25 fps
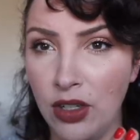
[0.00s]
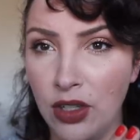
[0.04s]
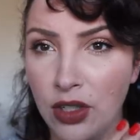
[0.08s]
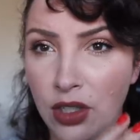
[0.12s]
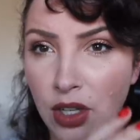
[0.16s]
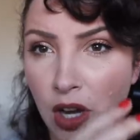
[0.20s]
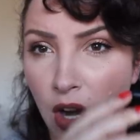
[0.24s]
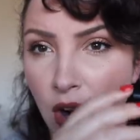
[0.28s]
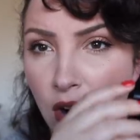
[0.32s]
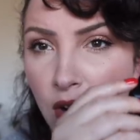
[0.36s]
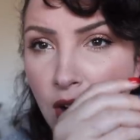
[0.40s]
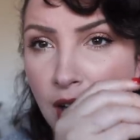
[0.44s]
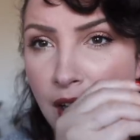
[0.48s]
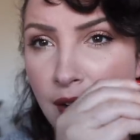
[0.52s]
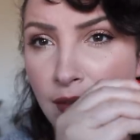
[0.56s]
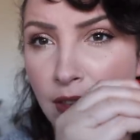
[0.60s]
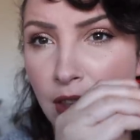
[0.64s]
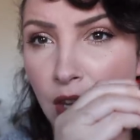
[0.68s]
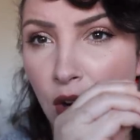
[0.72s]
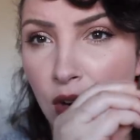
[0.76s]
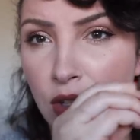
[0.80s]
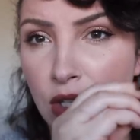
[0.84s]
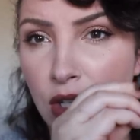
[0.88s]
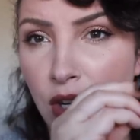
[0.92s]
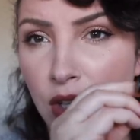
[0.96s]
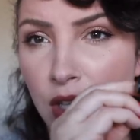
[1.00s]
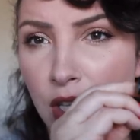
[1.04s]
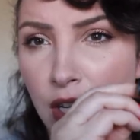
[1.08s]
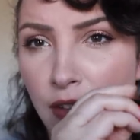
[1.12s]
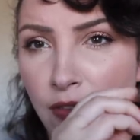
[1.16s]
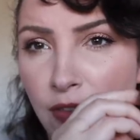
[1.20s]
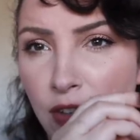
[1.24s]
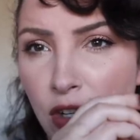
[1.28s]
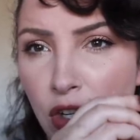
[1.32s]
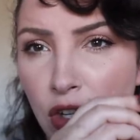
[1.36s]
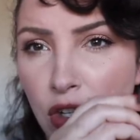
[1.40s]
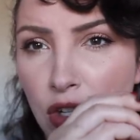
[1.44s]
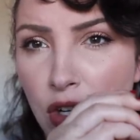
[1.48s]
so even though it's only a
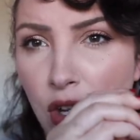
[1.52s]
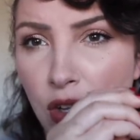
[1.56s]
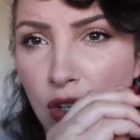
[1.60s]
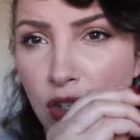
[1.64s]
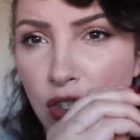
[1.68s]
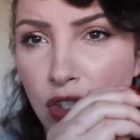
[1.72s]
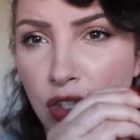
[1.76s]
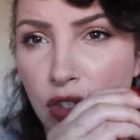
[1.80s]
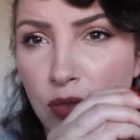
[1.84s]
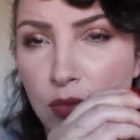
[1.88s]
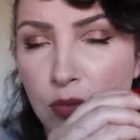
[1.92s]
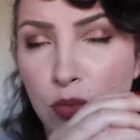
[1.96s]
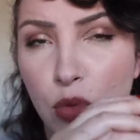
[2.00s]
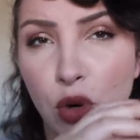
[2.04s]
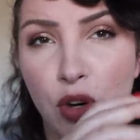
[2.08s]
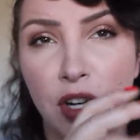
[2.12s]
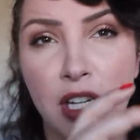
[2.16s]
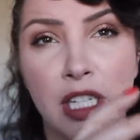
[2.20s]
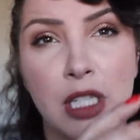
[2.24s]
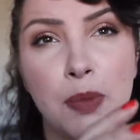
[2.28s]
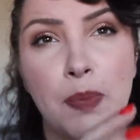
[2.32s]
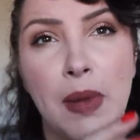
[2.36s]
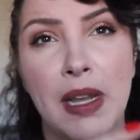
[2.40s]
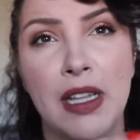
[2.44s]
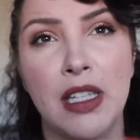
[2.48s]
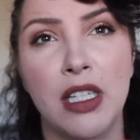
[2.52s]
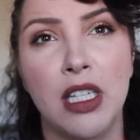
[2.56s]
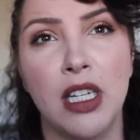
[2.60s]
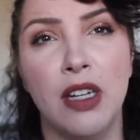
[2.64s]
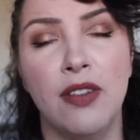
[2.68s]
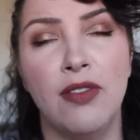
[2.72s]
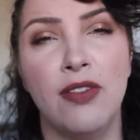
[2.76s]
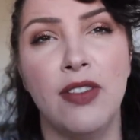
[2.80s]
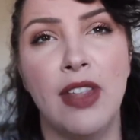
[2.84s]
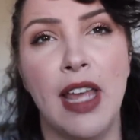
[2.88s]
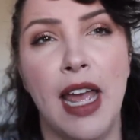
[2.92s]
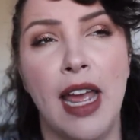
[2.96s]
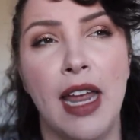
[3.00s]
few dollars more
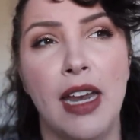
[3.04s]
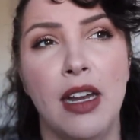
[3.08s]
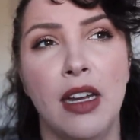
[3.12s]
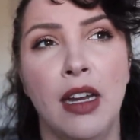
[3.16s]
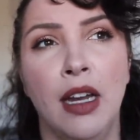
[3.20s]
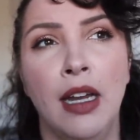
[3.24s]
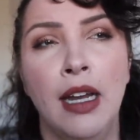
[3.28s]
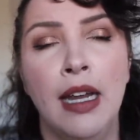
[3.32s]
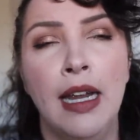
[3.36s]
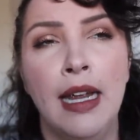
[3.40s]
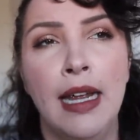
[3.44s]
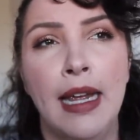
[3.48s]
expensive than